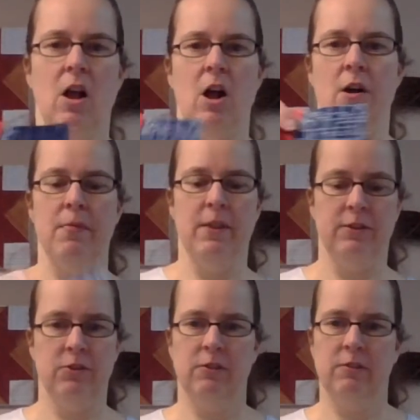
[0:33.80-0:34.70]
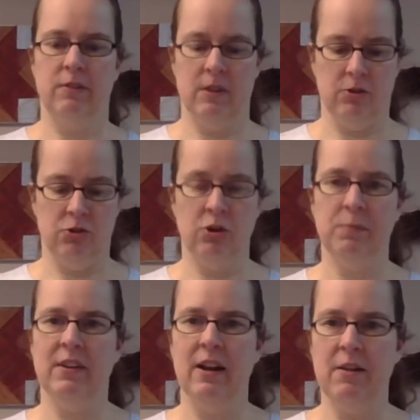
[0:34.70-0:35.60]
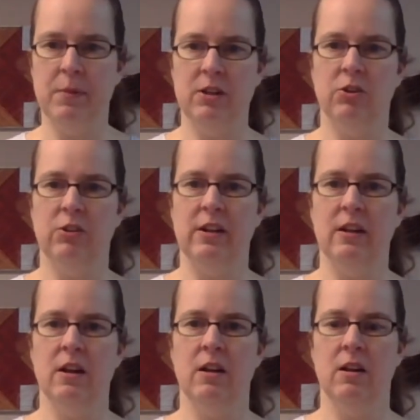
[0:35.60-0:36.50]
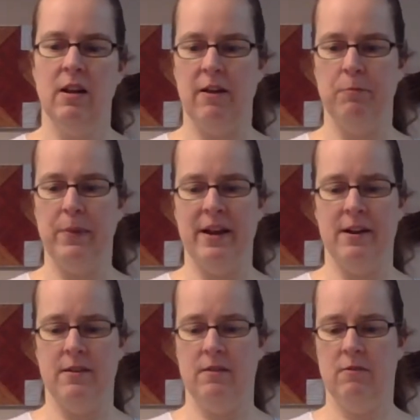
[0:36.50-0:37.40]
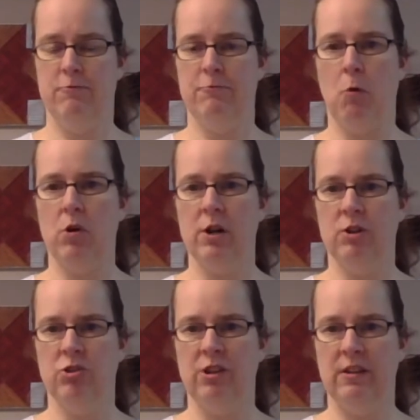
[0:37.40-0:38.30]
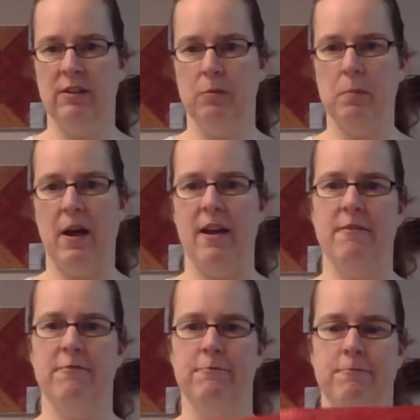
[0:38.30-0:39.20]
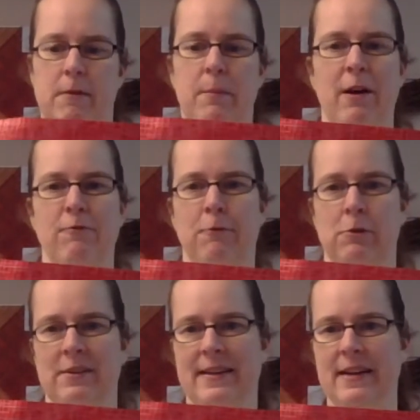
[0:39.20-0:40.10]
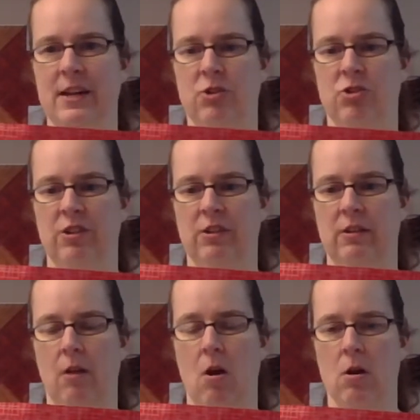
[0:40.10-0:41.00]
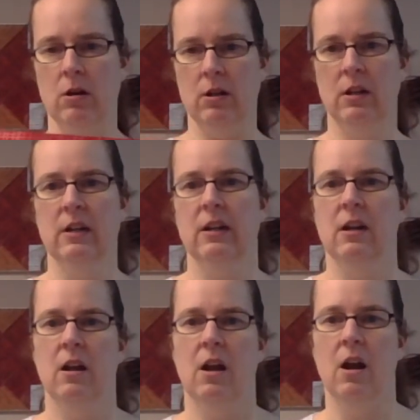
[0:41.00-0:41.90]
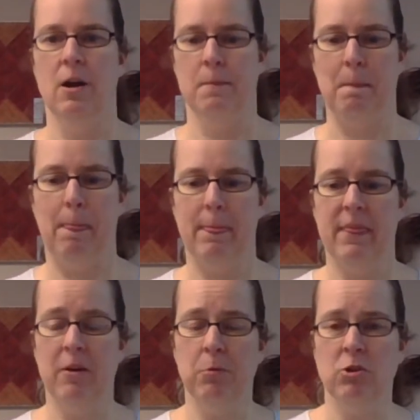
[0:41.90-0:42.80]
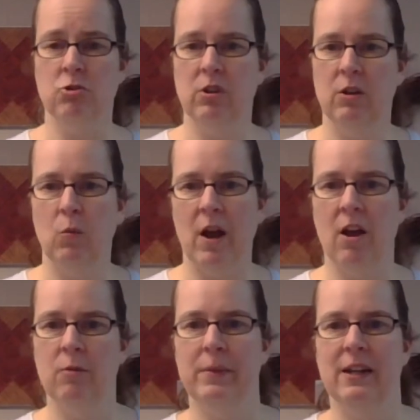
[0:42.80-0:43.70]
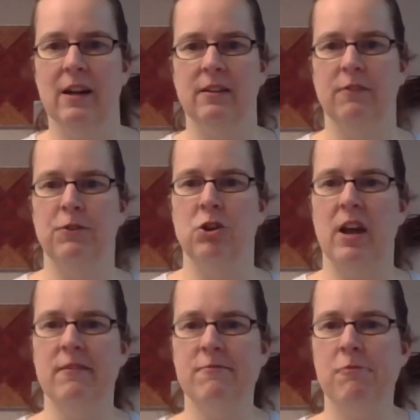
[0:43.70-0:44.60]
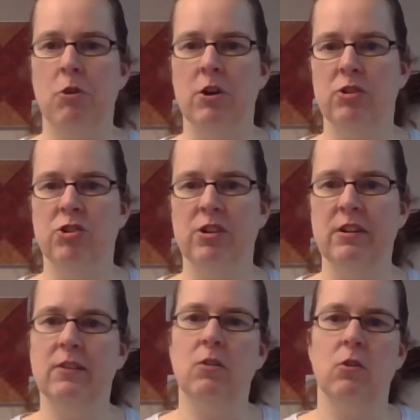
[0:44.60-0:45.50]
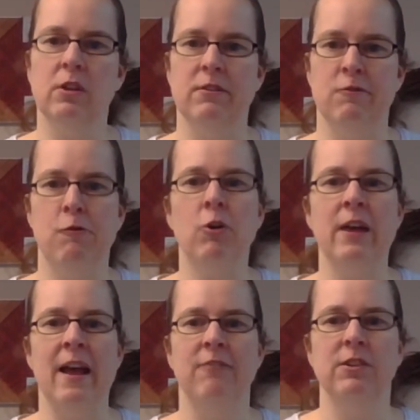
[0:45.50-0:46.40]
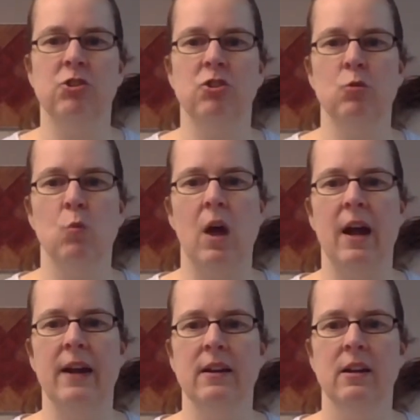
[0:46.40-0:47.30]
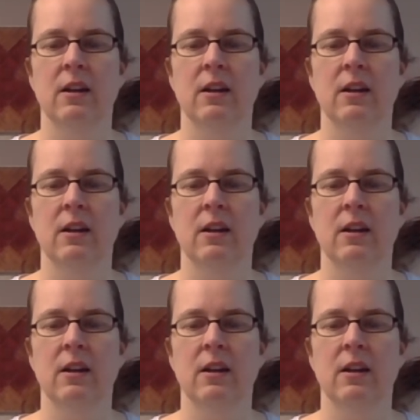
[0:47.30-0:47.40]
uh, the, the strips that I've been using have been 4 inches by about 14 inches long. Um, that works really well because if you cut them 4 inches or even 4.5 inches wide,